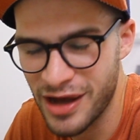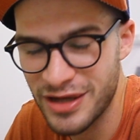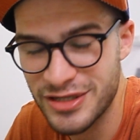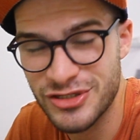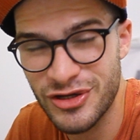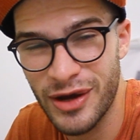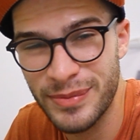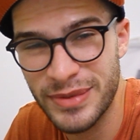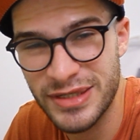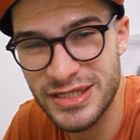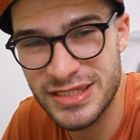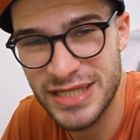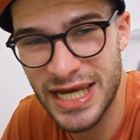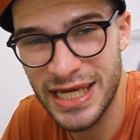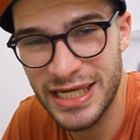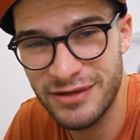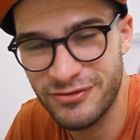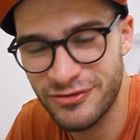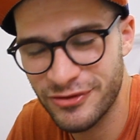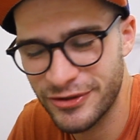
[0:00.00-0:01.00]
So I'm
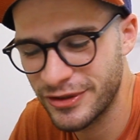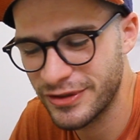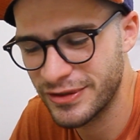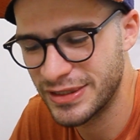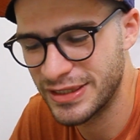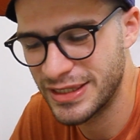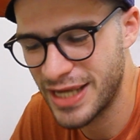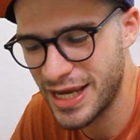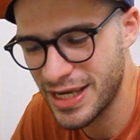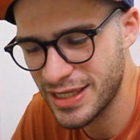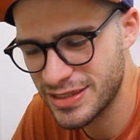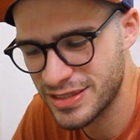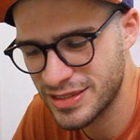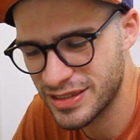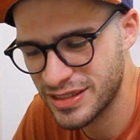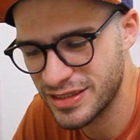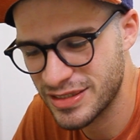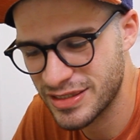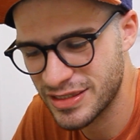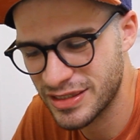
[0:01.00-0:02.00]
excited for the next
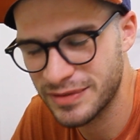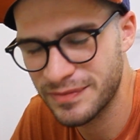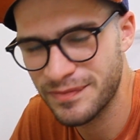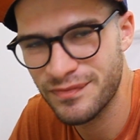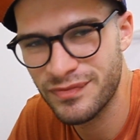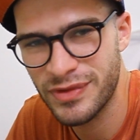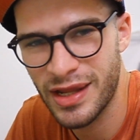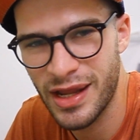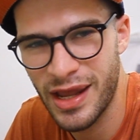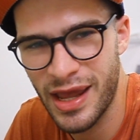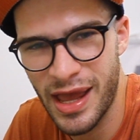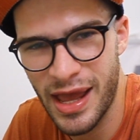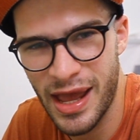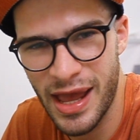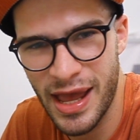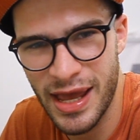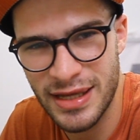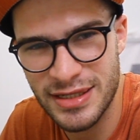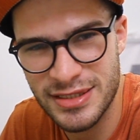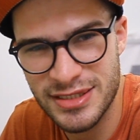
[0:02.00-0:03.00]
season
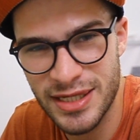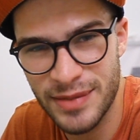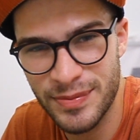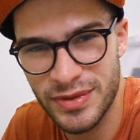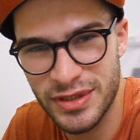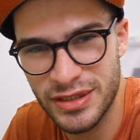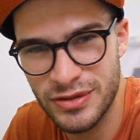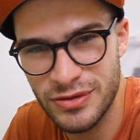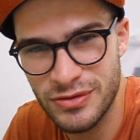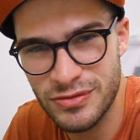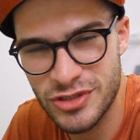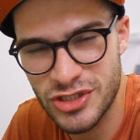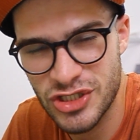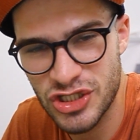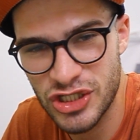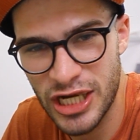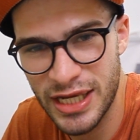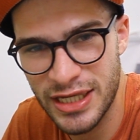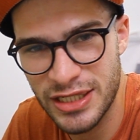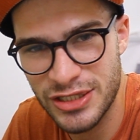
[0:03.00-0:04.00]
and some of the new
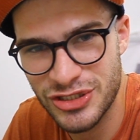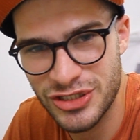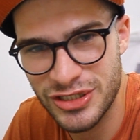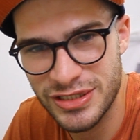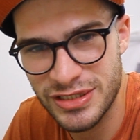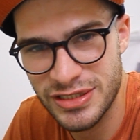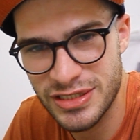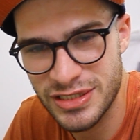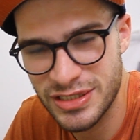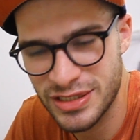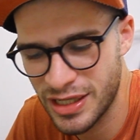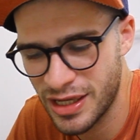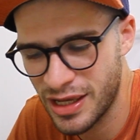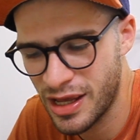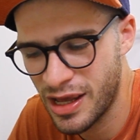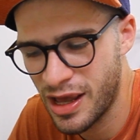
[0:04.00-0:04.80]
changes.